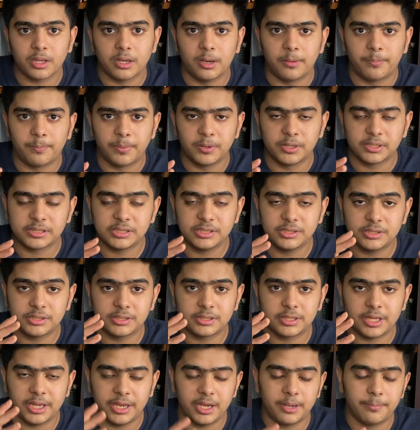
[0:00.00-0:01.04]
a personal
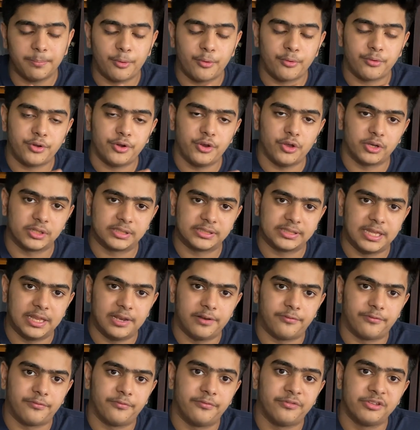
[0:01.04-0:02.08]
thing about
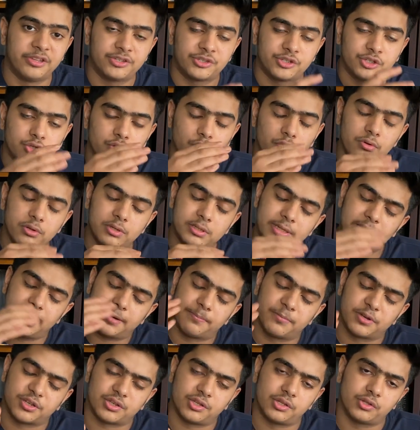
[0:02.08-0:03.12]
yourself, which shows the
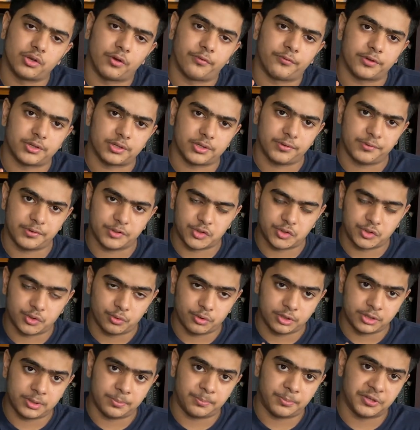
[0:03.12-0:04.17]
admissions officer, which
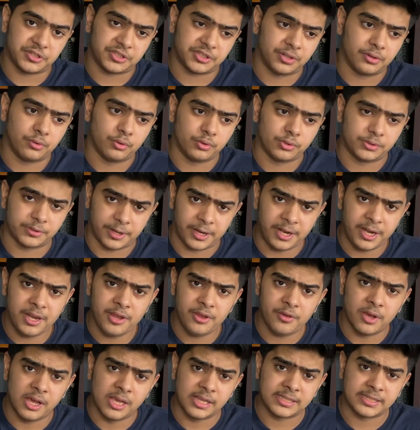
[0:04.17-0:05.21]
shows the person who's
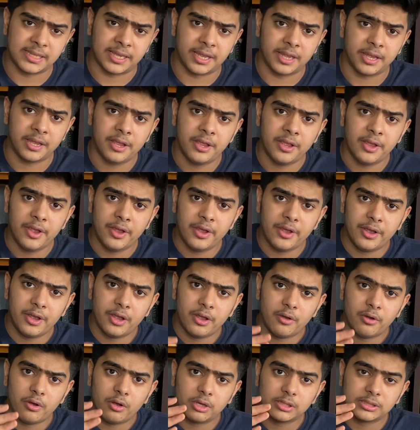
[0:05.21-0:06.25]
reading your essay,
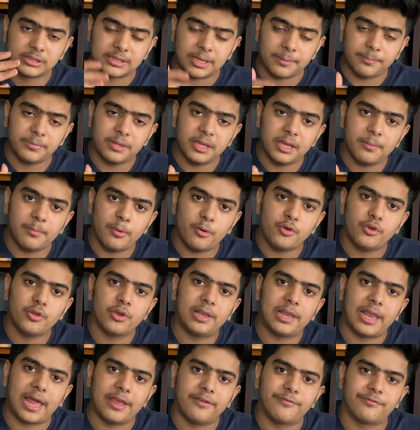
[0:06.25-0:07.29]
something about
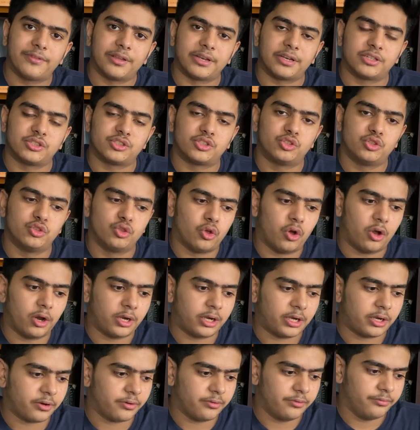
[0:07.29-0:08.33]
your life that is
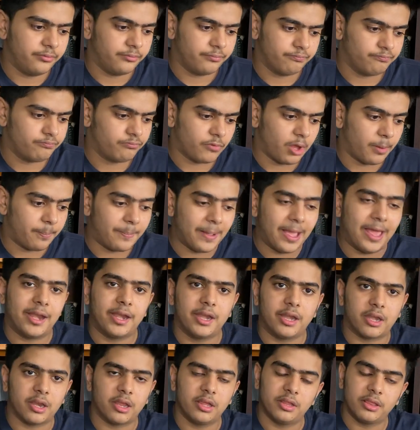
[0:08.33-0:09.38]
not
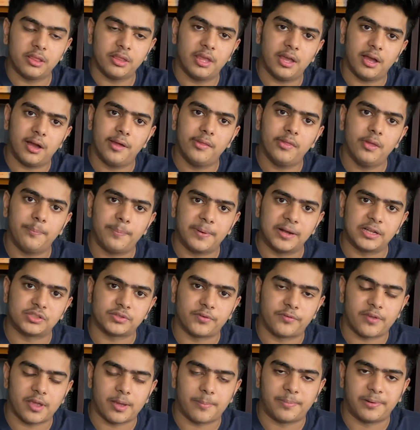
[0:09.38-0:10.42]
apparent in the other parts
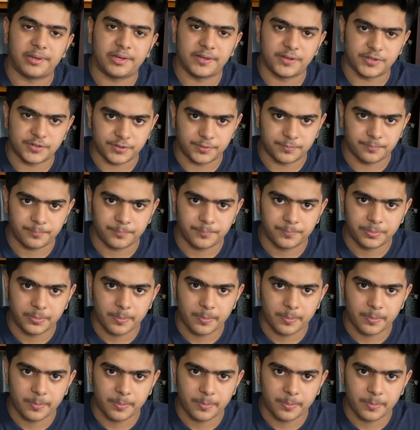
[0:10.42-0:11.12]
of the application.